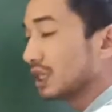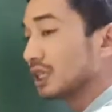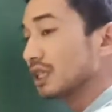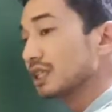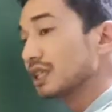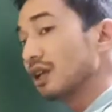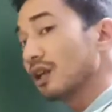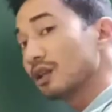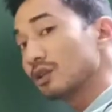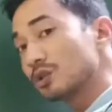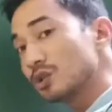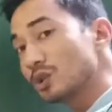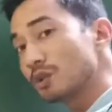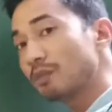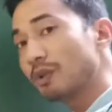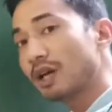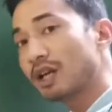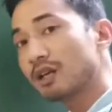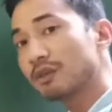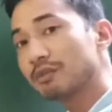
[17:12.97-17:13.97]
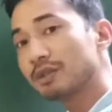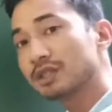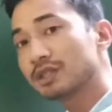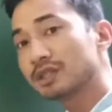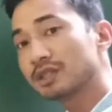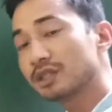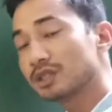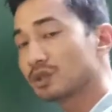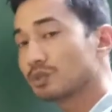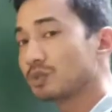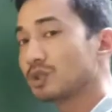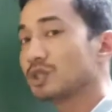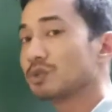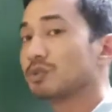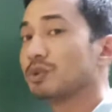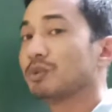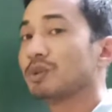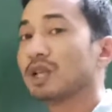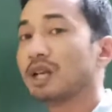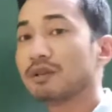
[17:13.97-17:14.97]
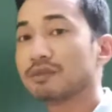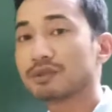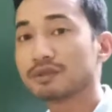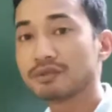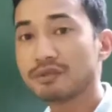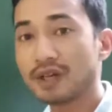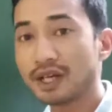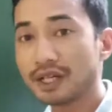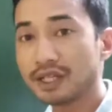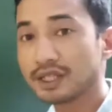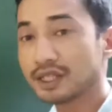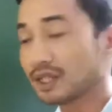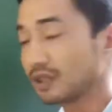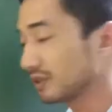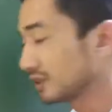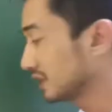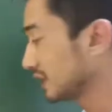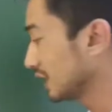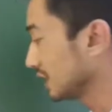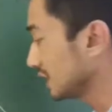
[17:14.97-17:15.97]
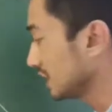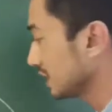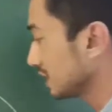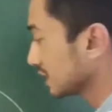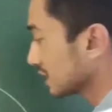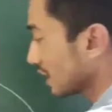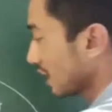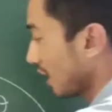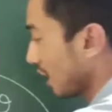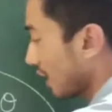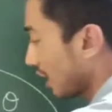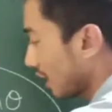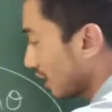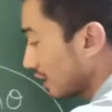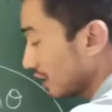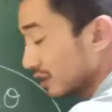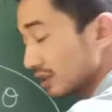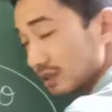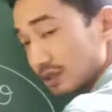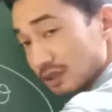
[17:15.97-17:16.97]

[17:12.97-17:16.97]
there are two parameters which we will have to find out, that is r